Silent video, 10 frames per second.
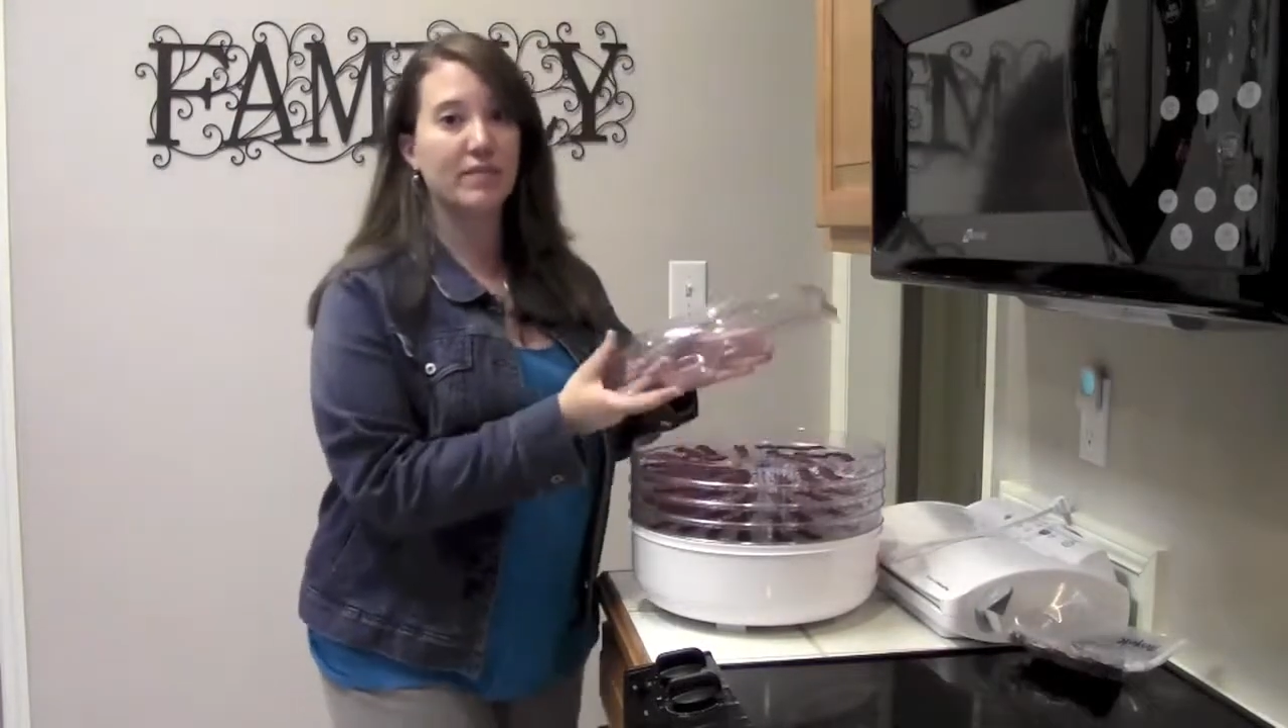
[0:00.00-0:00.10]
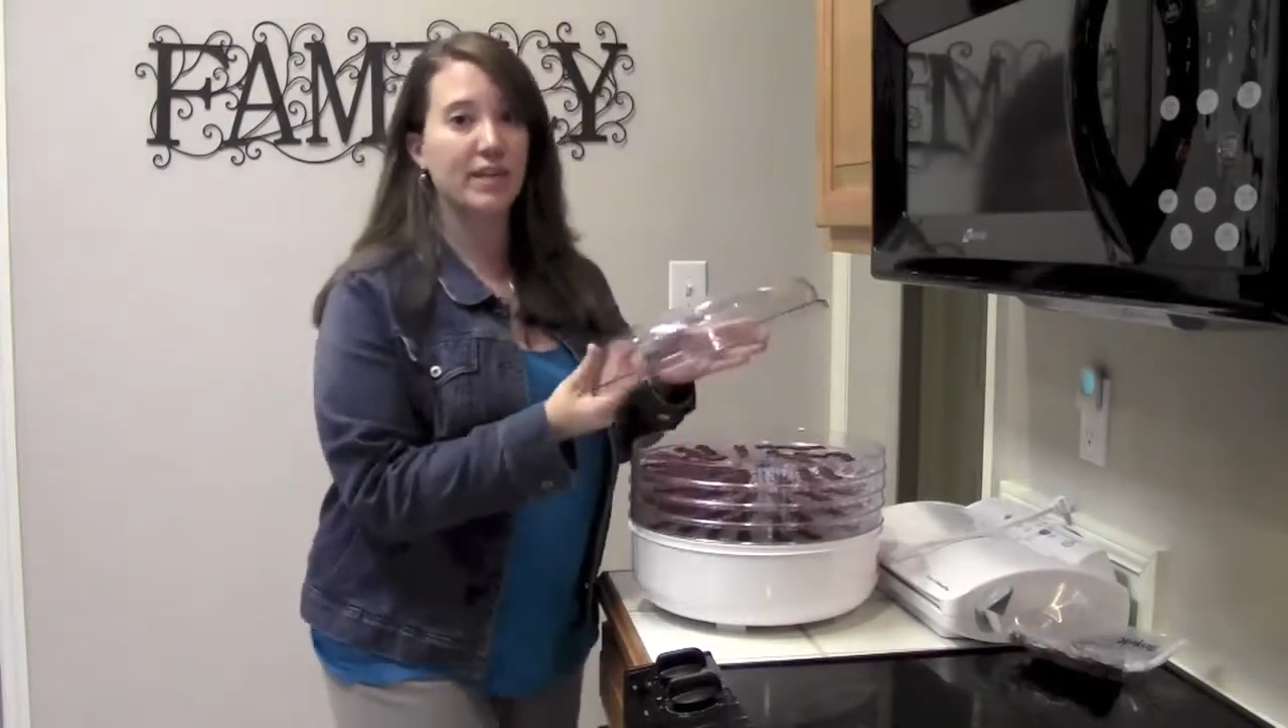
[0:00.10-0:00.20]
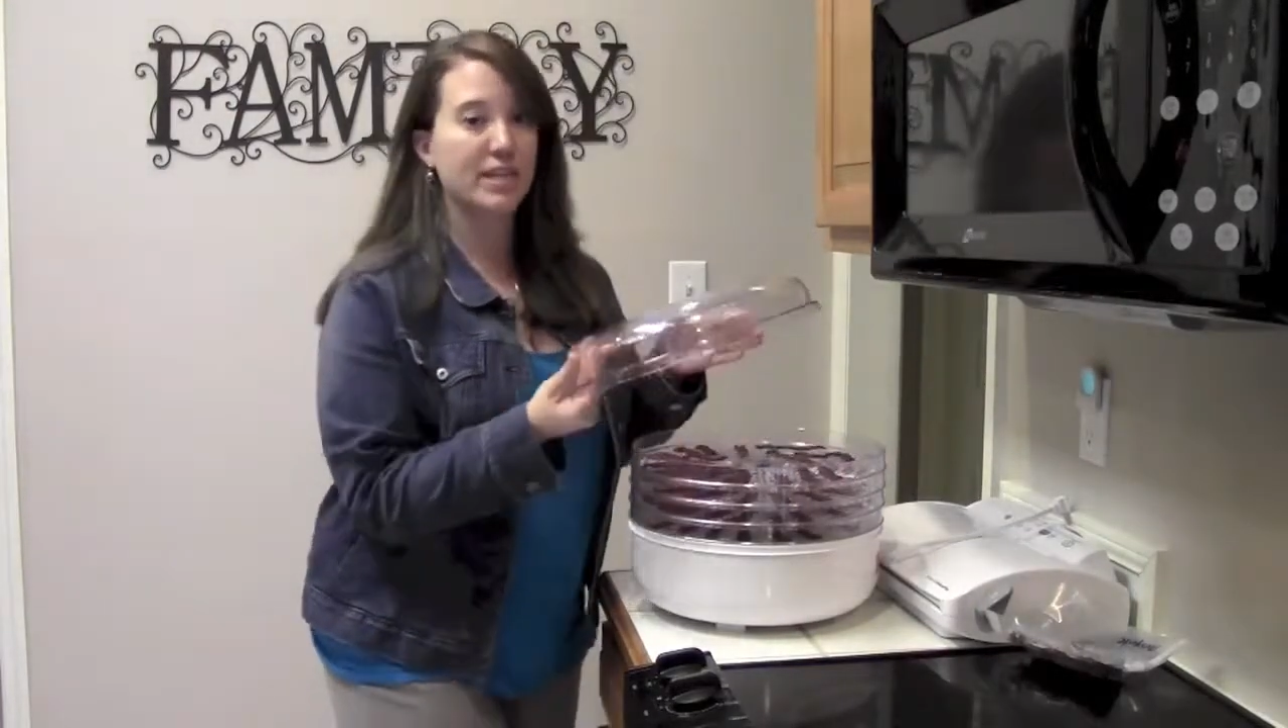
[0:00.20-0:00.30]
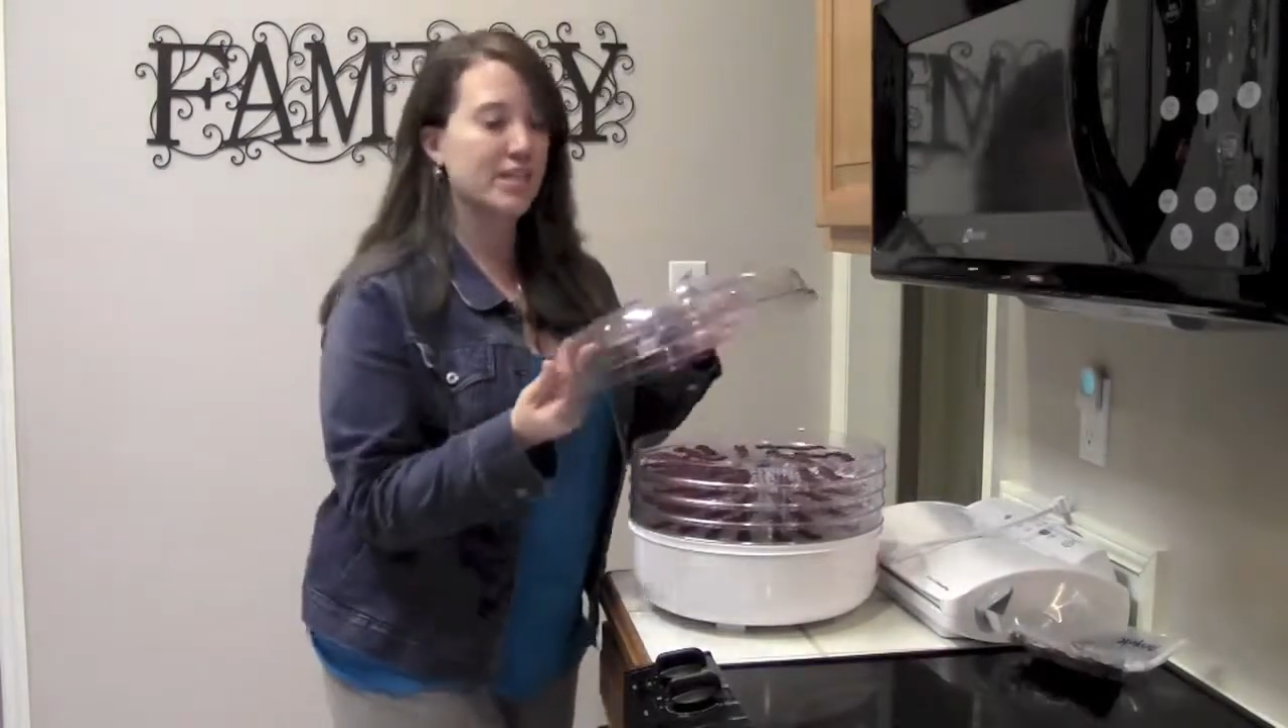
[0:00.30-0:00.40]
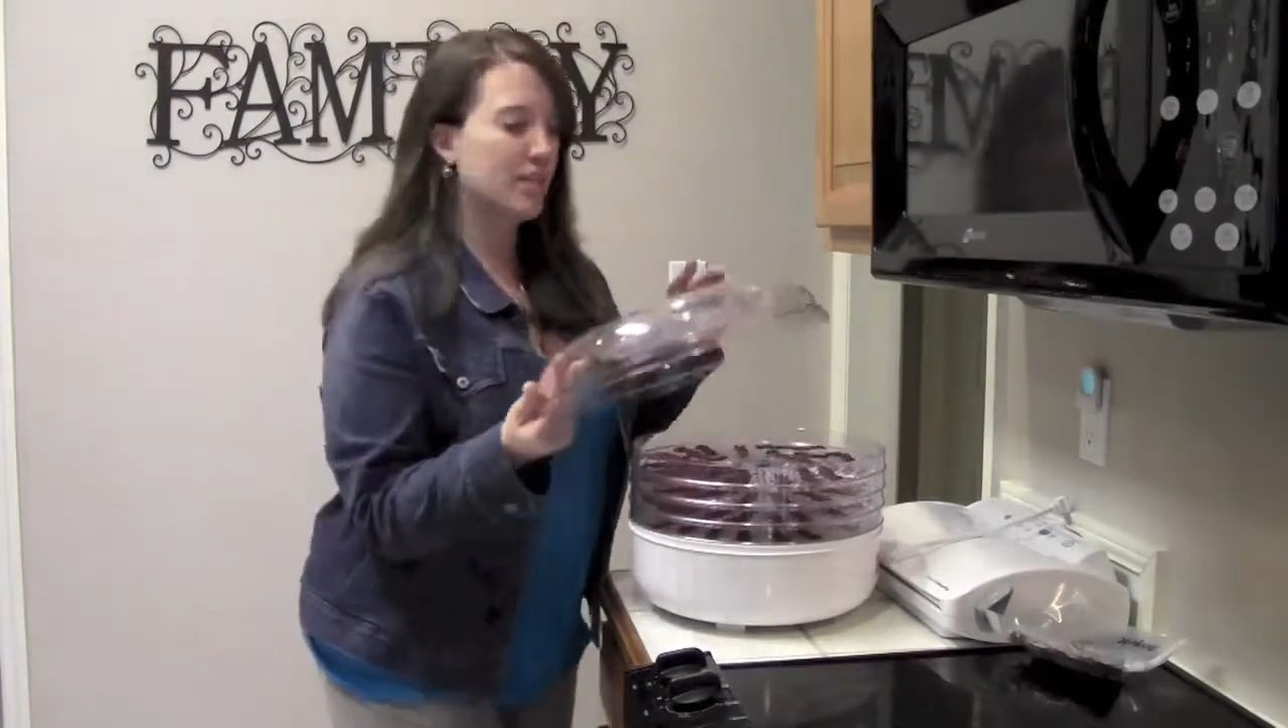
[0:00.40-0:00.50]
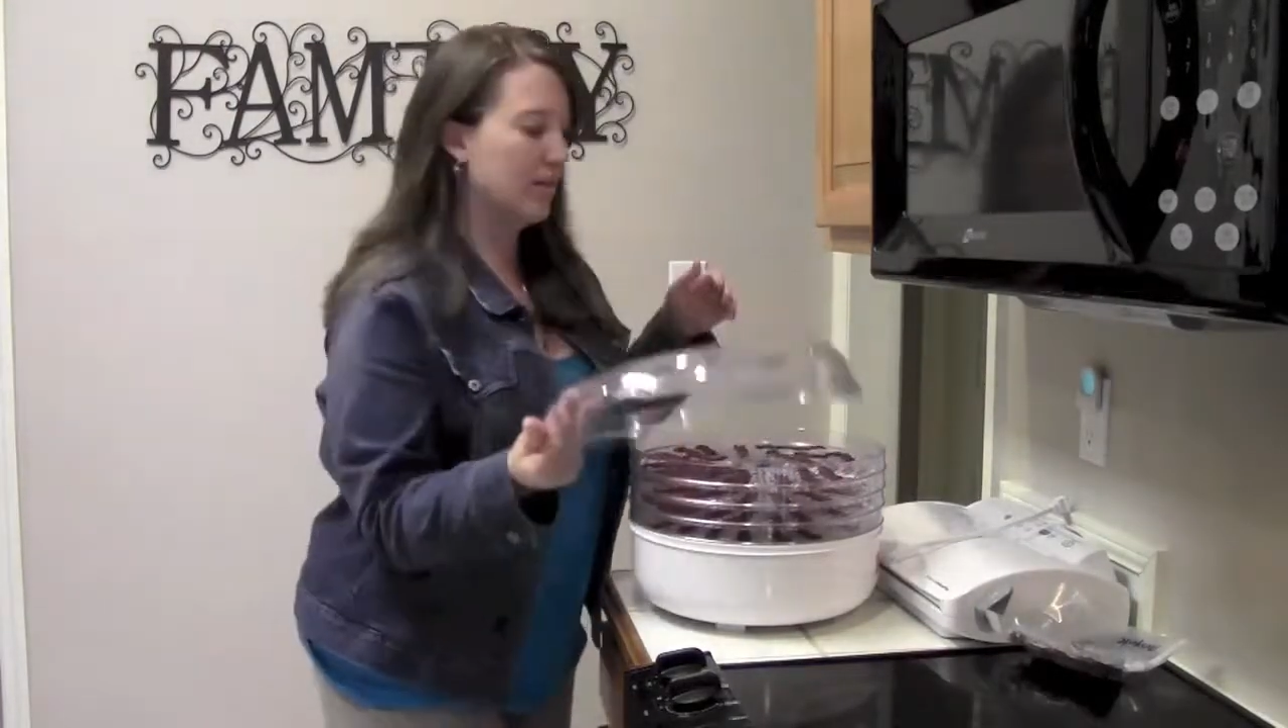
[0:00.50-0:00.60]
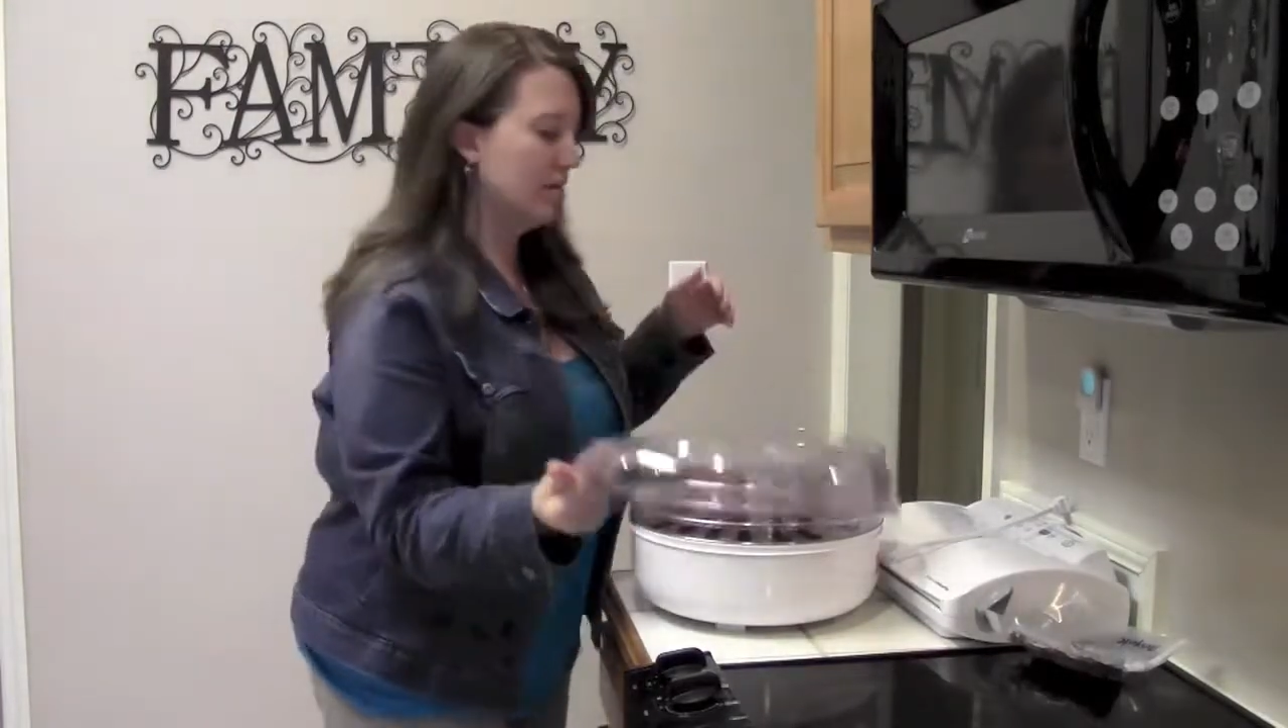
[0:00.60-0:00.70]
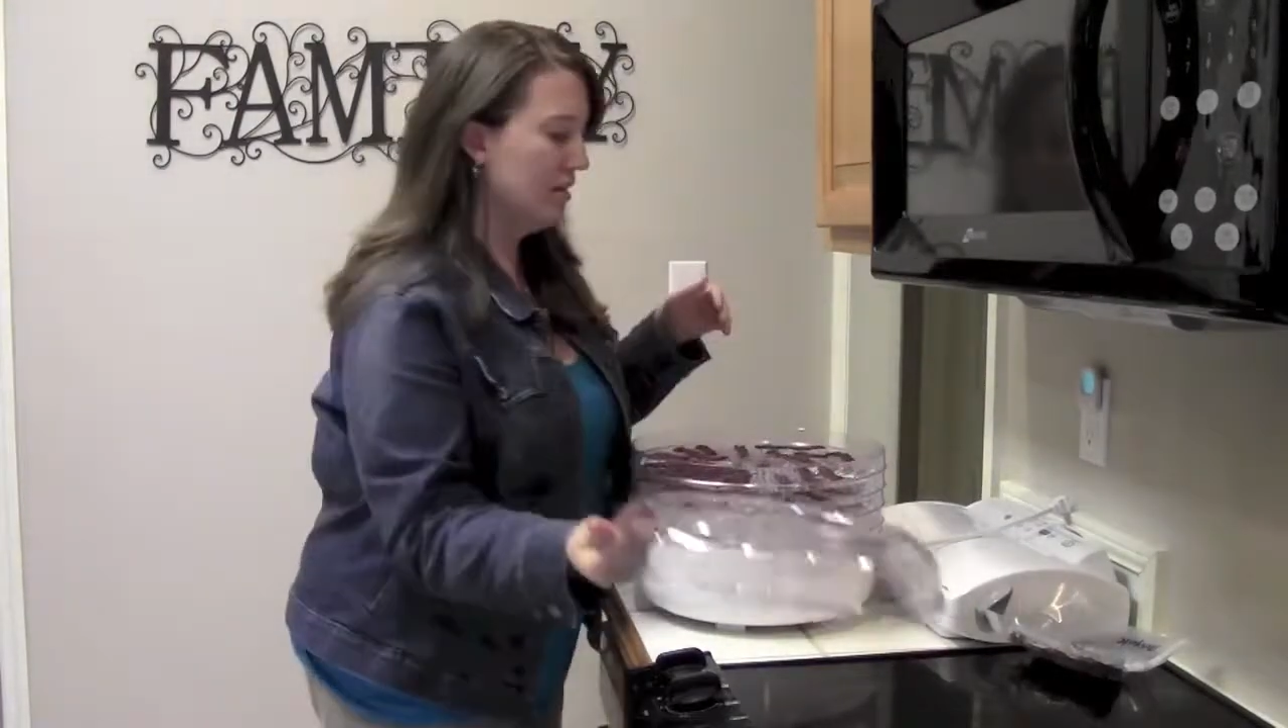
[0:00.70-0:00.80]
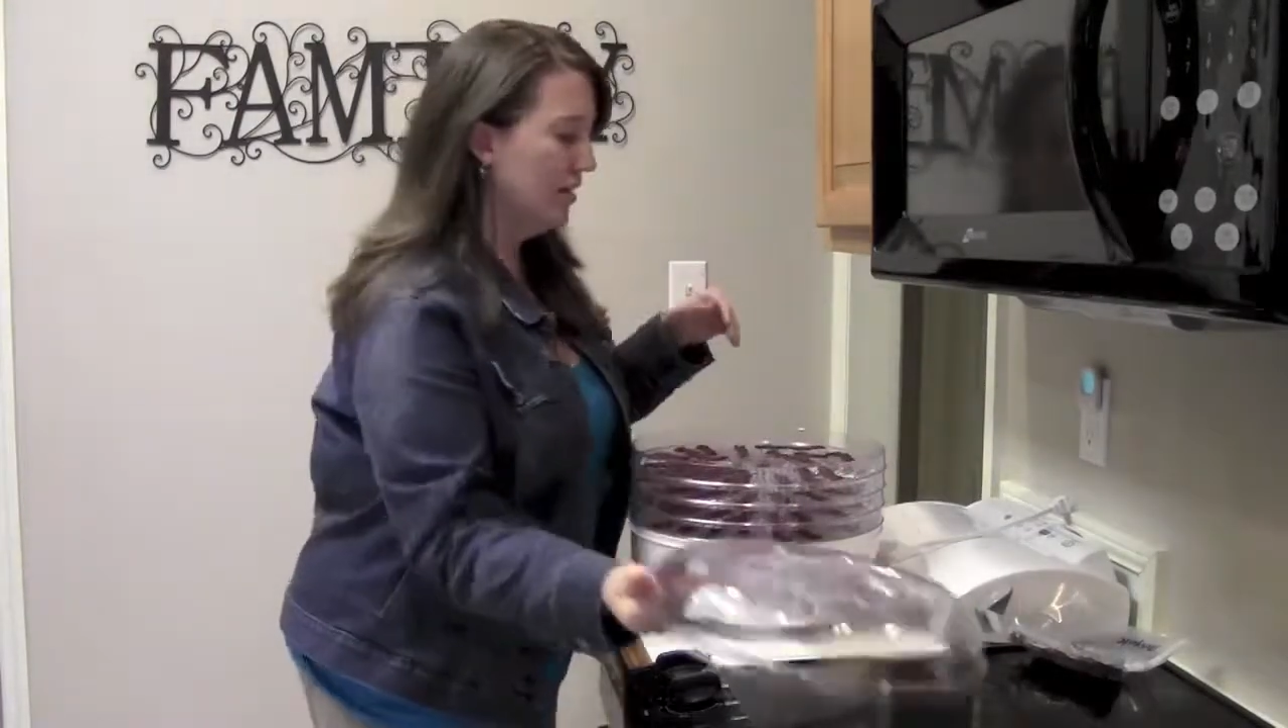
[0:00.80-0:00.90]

finished.